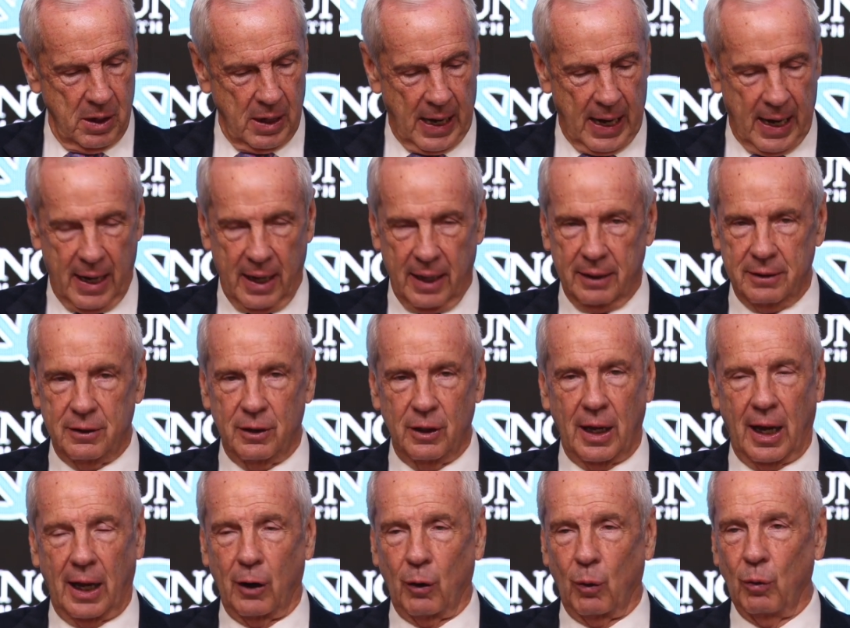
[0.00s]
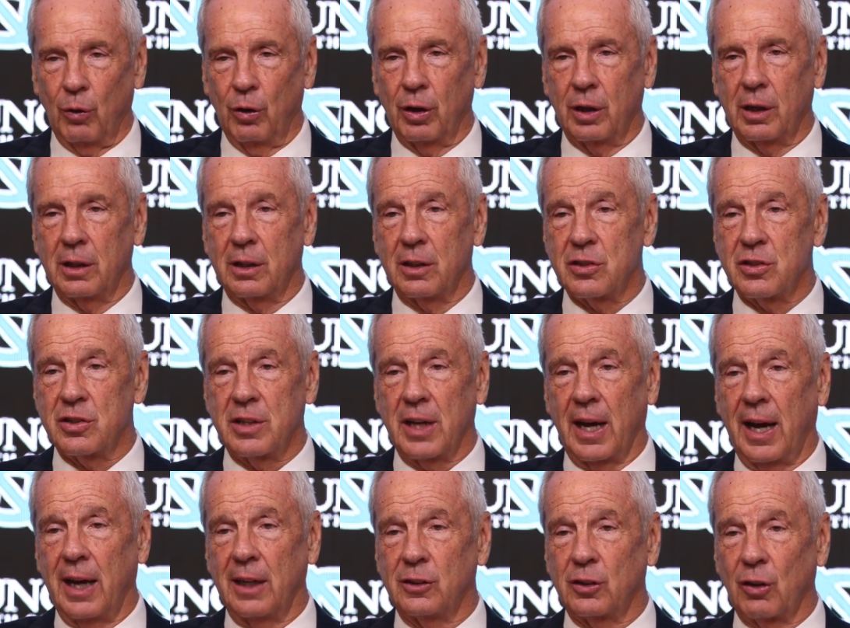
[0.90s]
I don't look at the
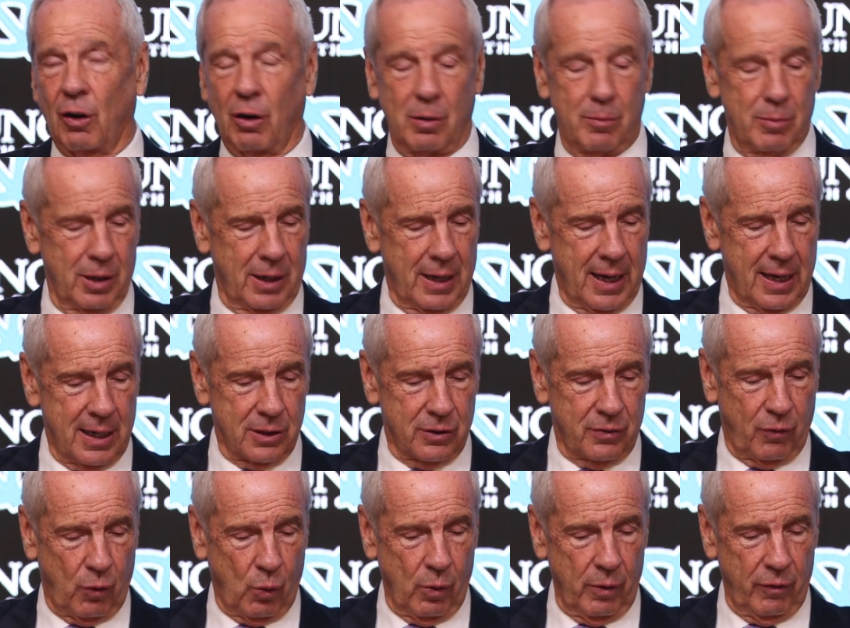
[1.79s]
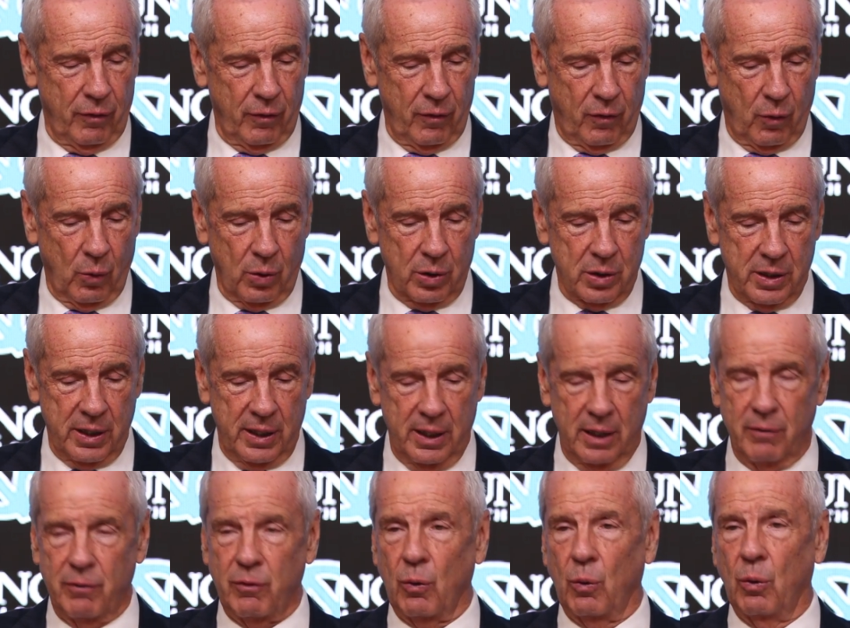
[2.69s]
stats hardly, but guys, 4 for
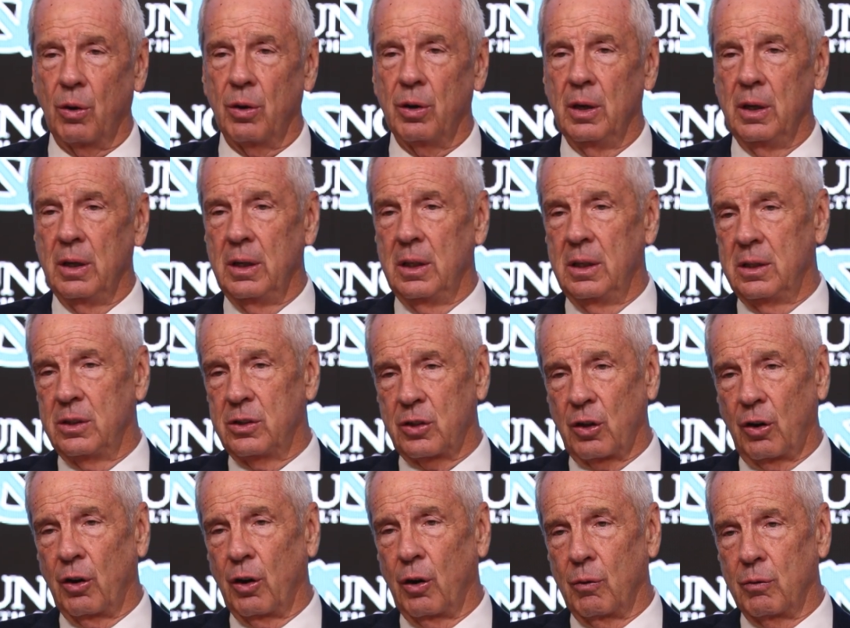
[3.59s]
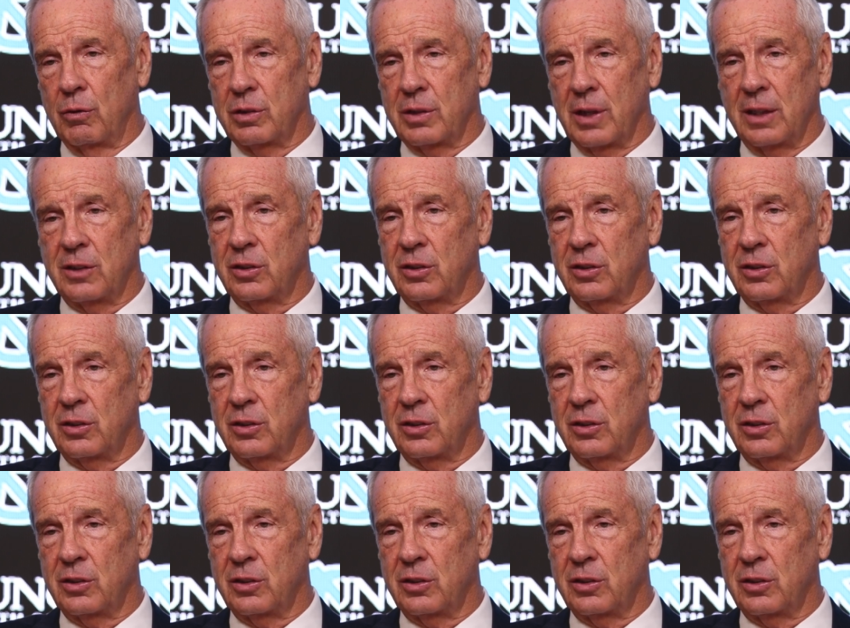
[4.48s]
14 and 4 turnovers.